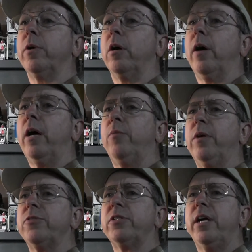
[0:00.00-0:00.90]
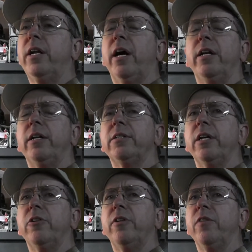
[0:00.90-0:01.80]
We go, how did we ever stand
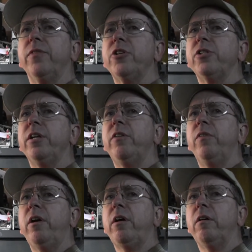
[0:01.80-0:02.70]
standard definition TV?